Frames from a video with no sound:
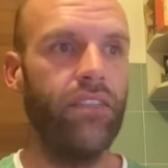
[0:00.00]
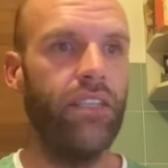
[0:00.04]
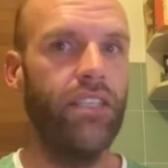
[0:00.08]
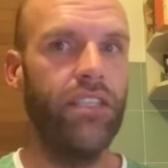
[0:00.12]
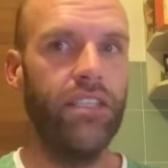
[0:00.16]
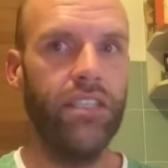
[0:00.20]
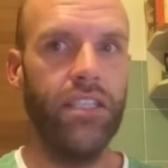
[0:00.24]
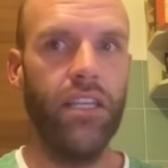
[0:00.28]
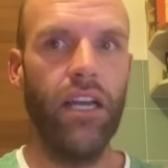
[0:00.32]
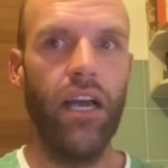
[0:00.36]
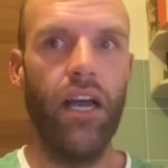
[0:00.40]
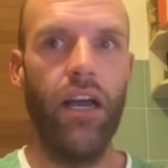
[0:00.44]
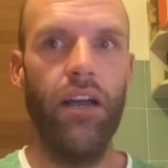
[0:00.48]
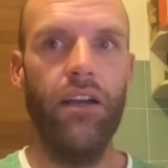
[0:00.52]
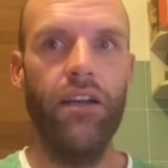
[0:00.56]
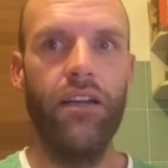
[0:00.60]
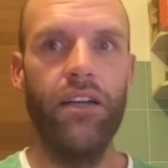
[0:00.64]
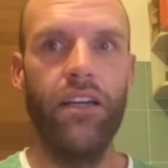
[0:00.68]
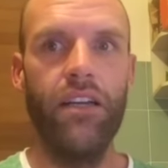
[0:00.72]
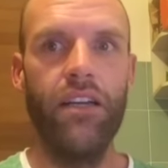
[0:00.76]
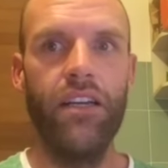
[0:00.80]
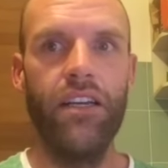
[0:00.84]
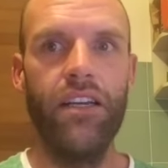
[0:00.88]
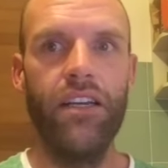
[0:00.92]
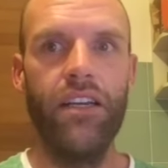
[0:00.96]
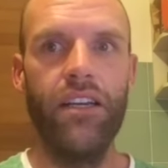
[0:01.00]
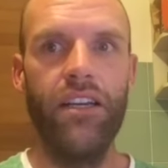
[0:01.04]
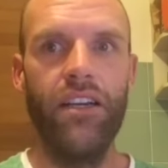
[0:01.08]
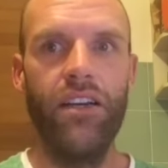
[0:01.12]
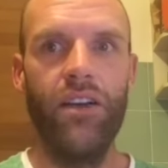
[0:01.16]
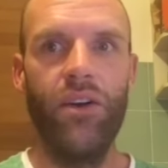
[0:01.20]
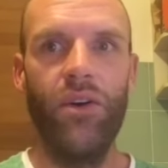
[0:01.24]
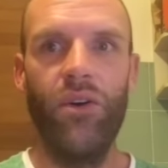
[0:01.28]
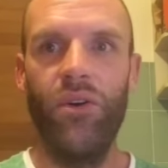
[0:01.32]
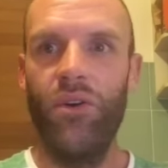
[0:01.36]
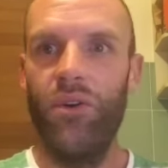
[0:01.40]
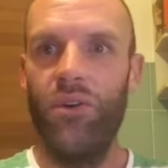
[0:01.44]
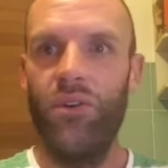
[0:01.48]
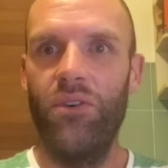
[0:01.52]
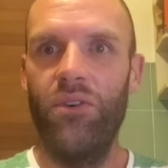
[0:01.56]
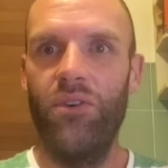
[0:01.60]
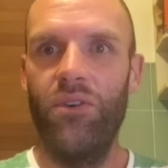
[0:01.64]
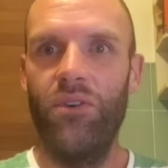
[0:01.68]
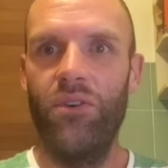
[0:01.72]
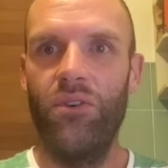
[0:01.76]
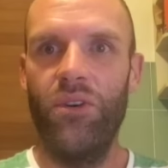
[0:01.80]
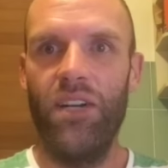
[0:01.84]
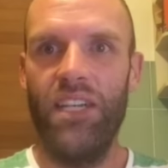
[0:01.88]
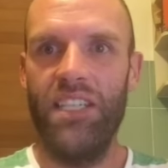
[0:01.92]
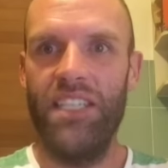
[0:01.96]
So,
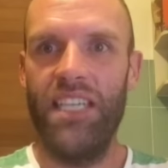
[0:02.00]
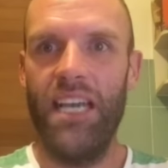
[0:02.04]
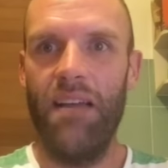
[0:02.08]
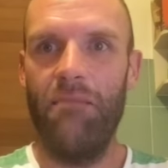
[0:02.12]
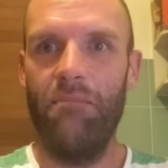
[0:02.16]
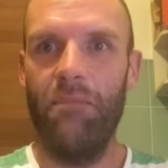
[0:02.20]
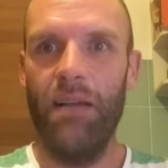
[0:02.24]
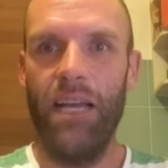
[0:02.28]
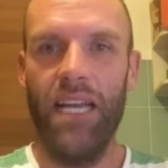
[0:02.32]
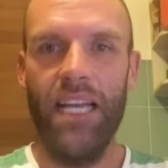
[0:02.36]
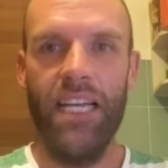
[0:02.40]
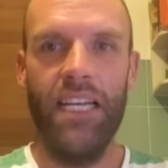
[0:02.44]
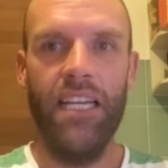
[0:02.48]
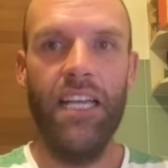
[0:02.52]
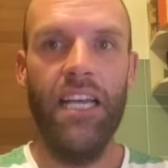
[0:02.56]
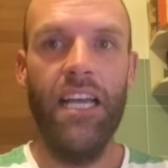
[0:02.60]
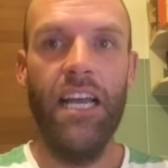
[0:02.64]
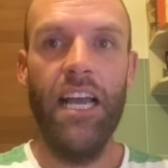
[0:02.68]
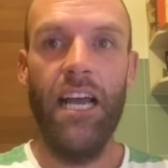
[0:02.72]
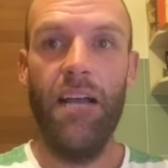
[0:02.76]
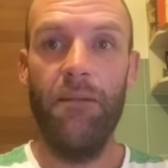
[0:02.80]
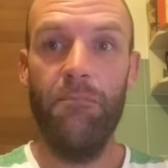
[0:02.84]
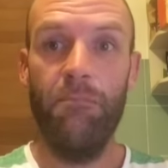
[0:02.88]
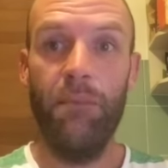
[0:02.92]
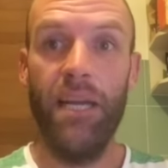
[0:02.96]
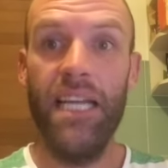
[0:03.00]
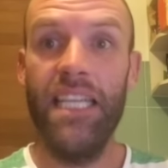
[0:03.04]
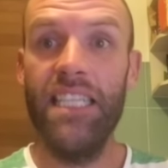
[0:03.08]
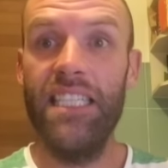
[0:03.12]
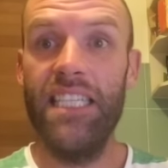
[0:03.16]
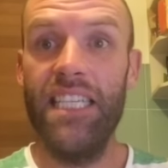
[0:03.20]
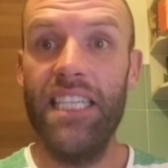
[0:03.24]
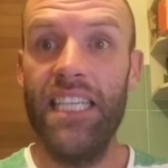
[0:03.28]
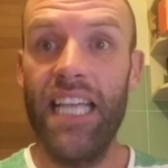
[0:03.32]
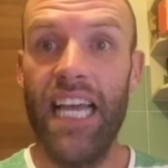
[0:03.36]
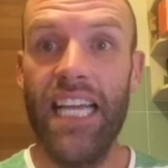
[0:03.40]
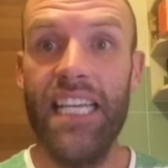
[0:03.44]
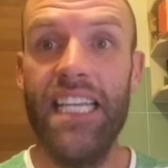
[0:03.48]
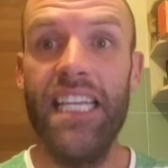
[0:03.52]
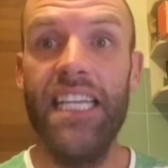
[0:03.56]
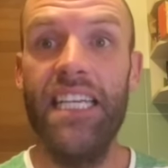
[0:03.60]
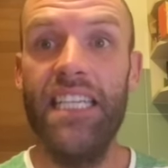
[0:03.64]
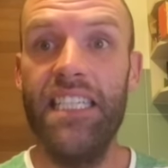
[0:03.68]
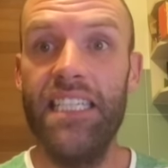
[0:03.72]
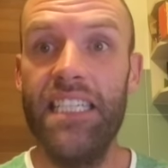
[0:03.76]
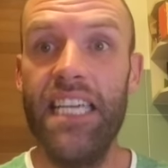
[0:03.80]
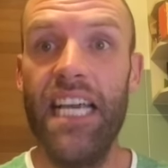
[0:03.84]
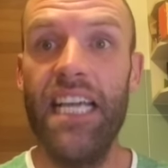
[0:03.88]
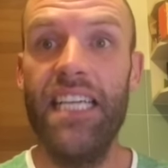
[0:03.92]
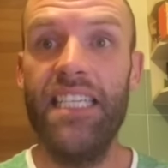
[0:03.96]
what does that mean? It means that they
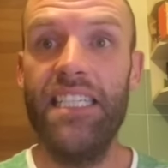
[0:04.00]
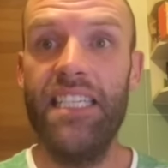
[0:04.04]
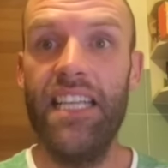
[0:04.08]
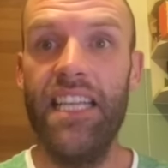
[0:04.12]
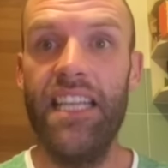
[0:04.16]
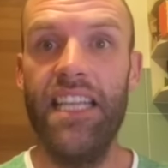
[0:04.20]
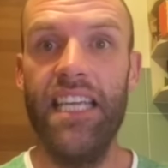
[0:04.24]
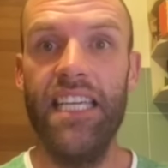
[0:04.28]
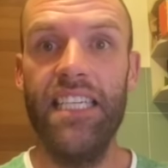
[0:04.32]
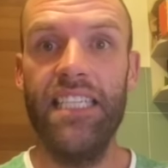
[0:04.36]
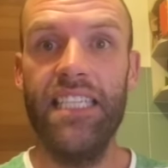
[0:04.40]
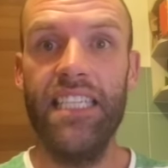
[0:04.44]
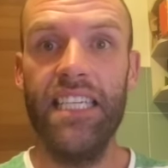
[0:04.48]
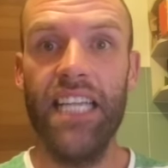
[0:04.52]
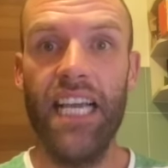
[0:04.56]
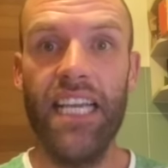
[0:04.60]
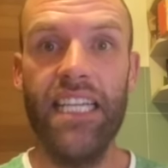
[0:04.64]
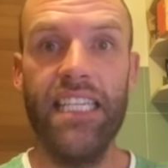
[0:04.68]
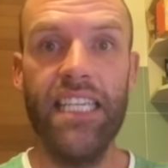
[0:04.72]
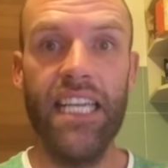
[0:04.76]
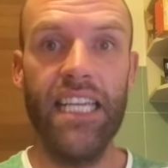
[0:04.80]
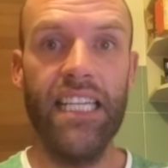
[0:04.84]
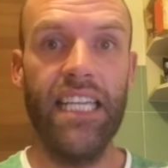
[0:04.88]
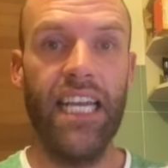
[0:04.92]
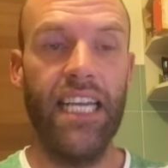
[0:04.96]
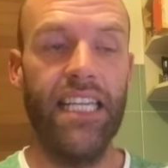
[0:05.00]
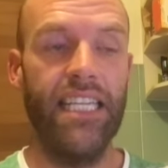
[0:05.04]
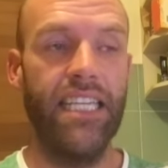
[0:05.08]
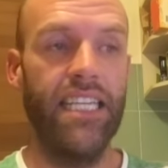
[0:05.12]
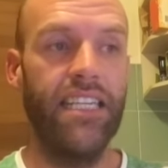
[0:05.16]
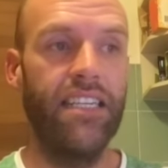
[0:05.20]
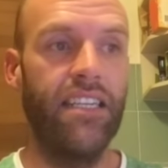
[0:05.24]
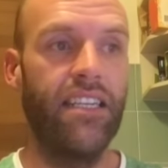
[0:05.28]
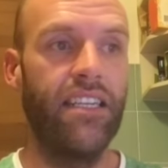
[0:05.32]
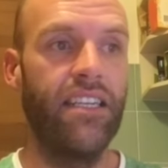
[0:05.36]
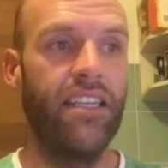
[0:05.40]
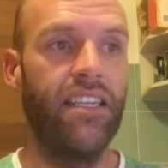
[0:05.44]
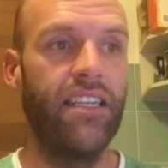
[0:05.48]
didn't test the things that they said they did.